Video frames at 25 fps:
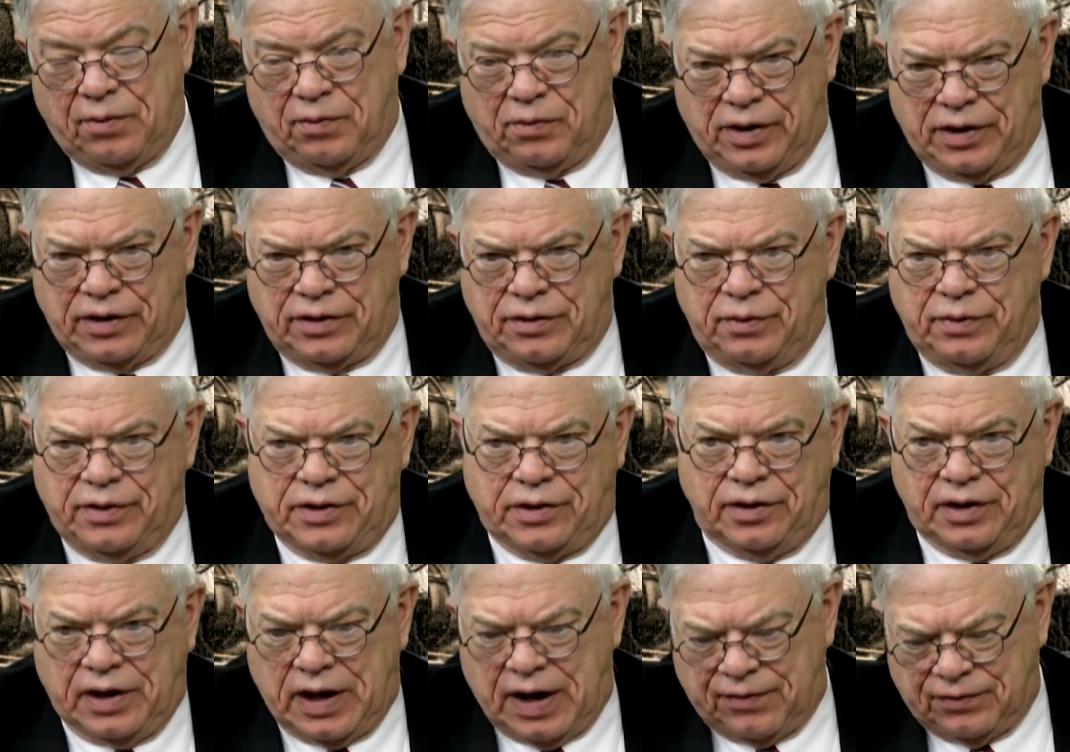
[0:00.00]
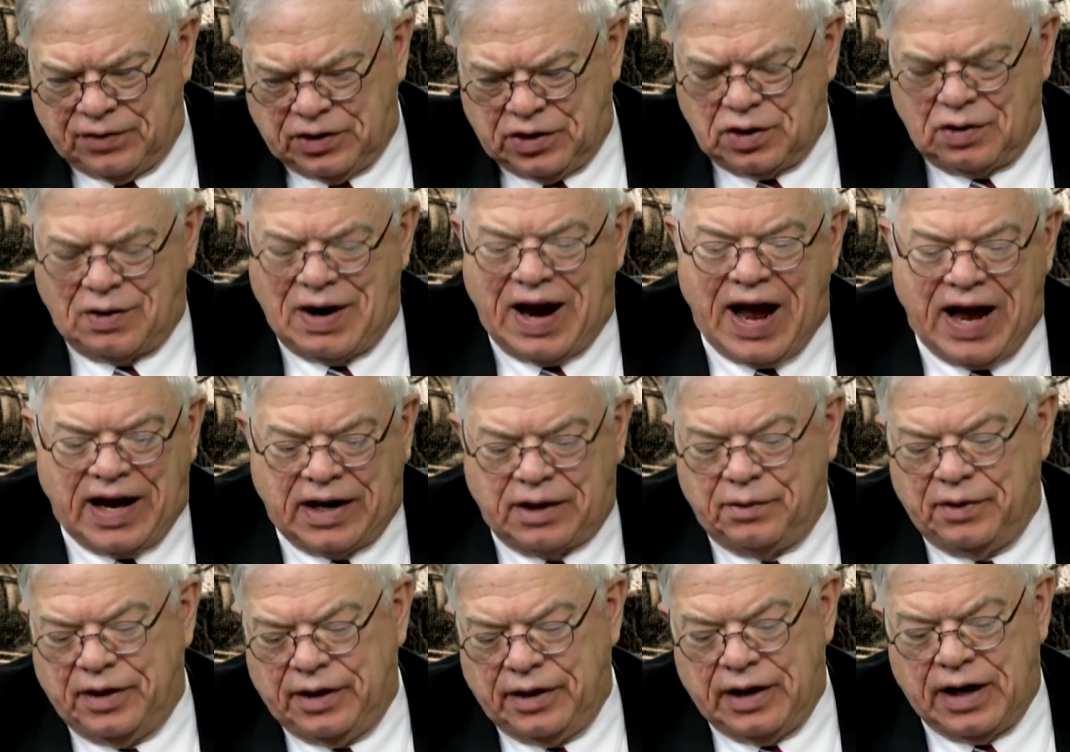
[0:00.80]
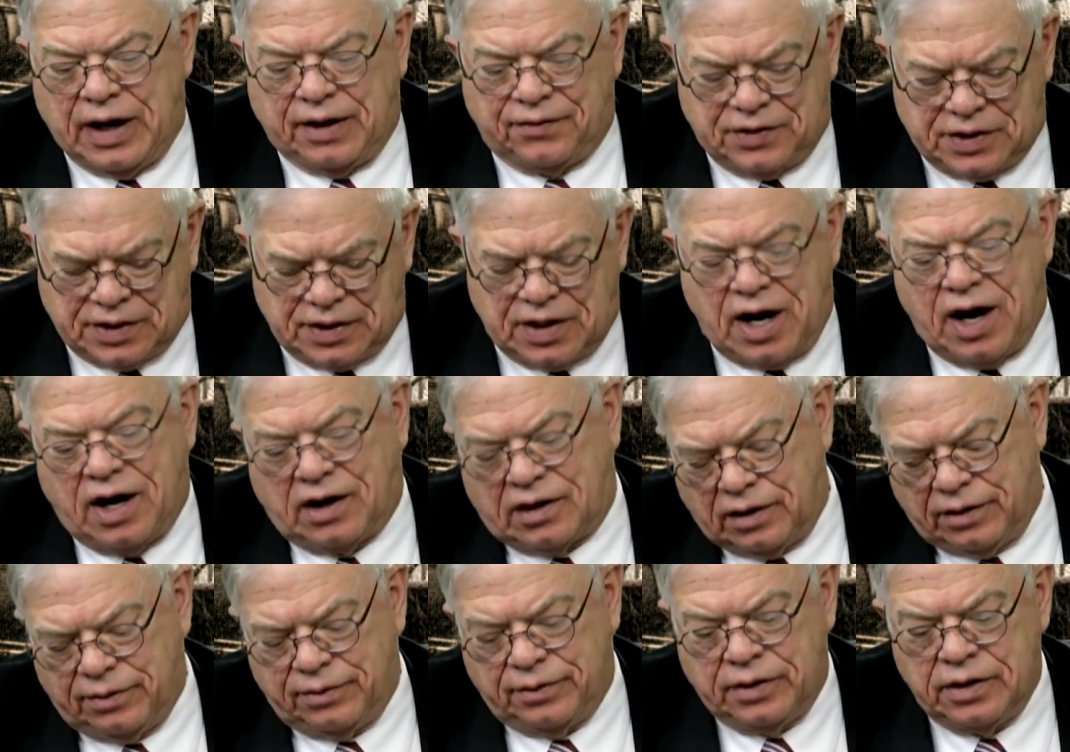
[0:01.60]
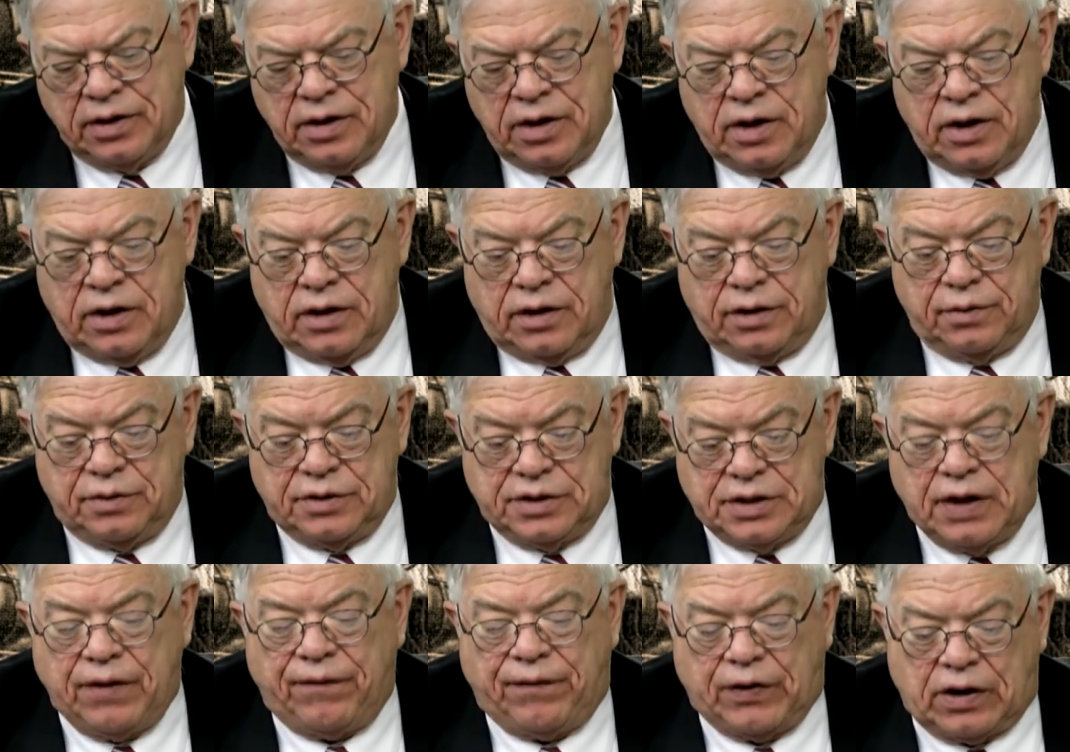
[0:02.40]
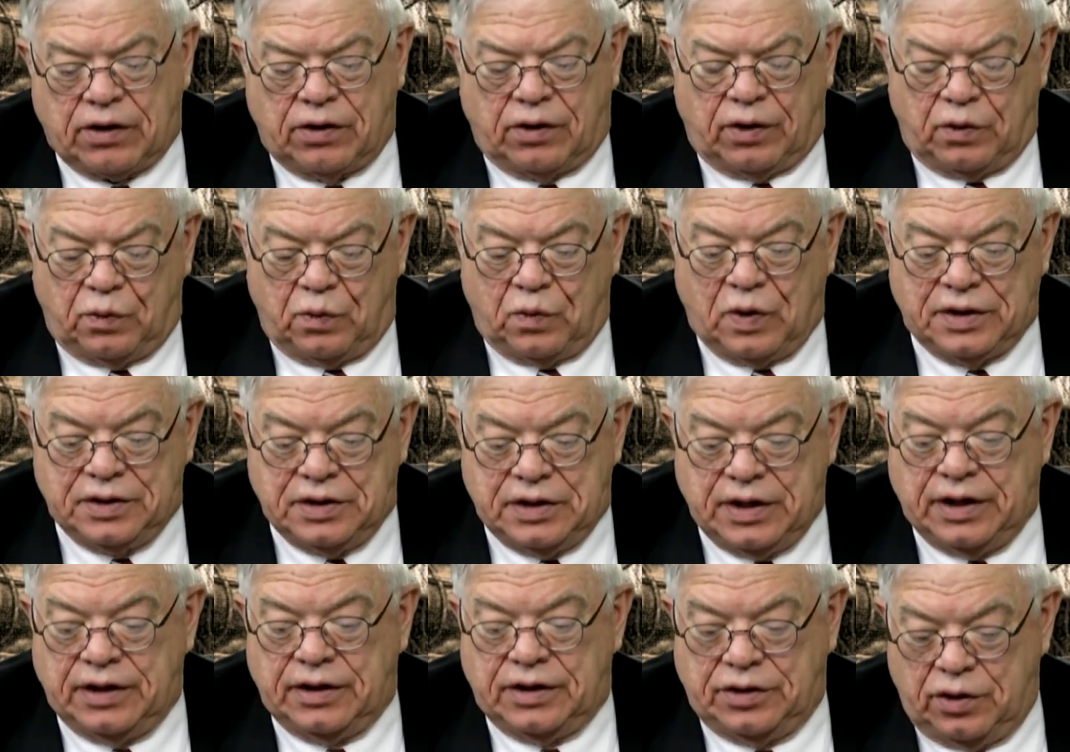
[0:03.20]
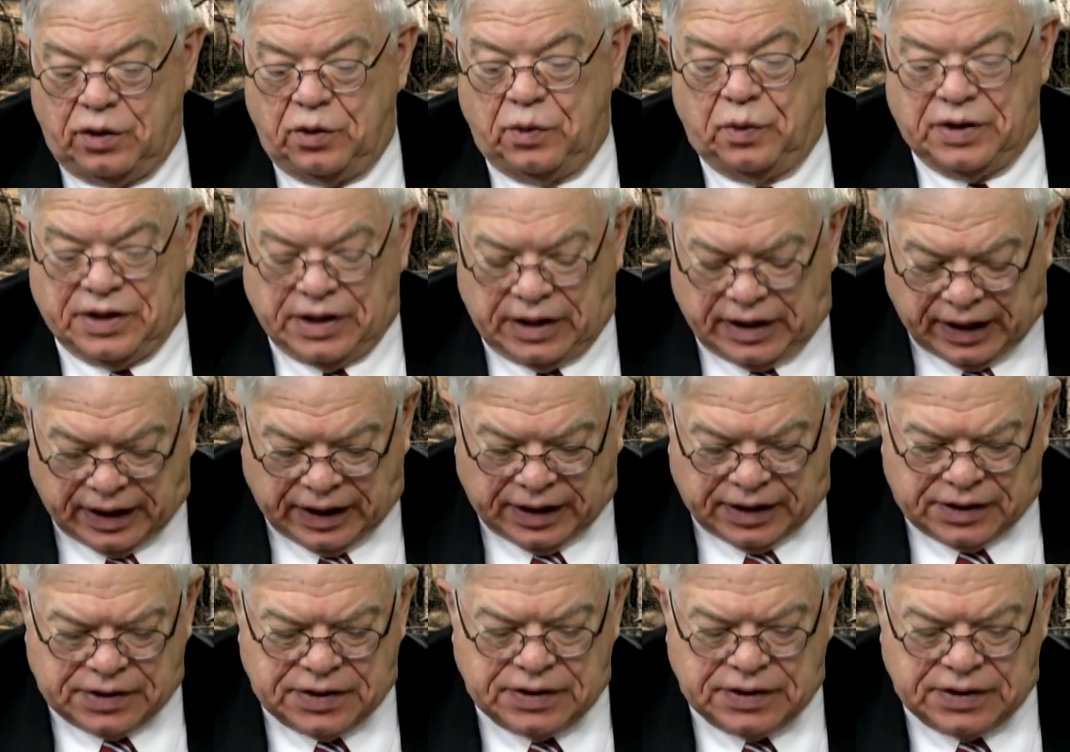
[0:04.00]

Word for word: We, we couldn't have a track, we didn't have soccer. It was difficult. What do you do with the kids?